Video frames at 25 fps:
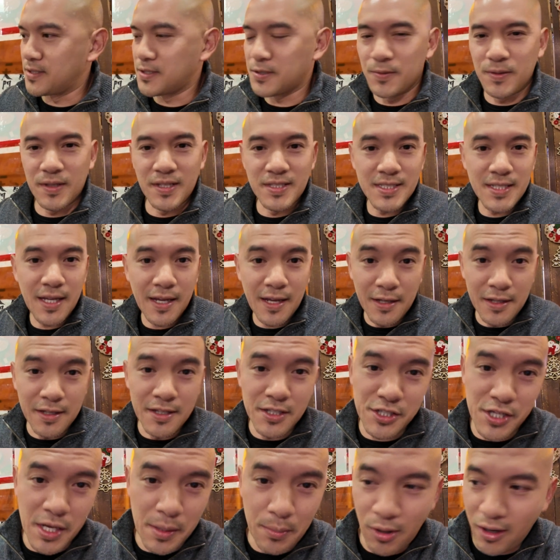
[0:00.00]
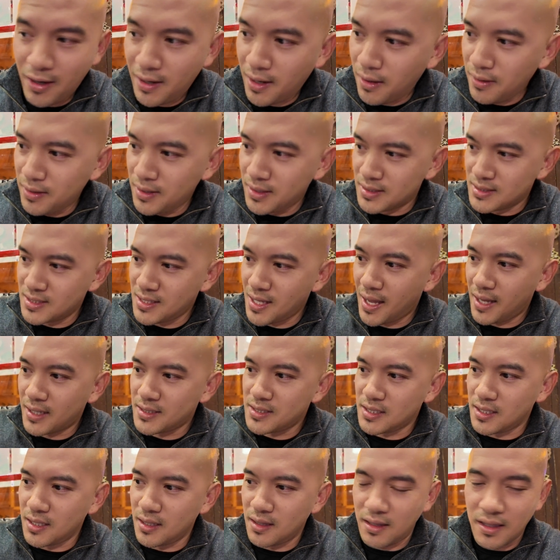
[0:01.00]
So the second dish they brought out is
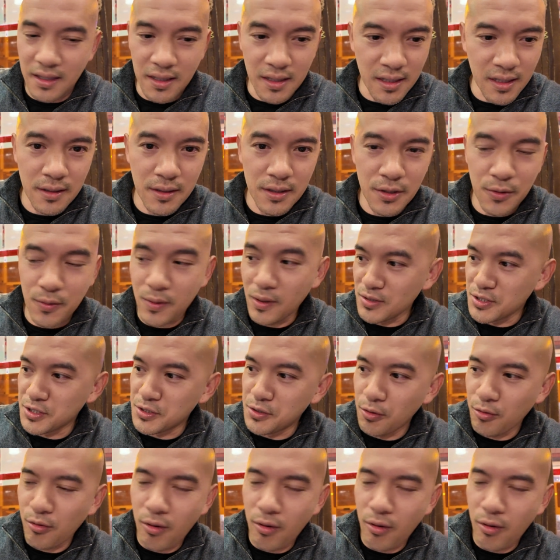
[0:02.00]
actually the grilled snow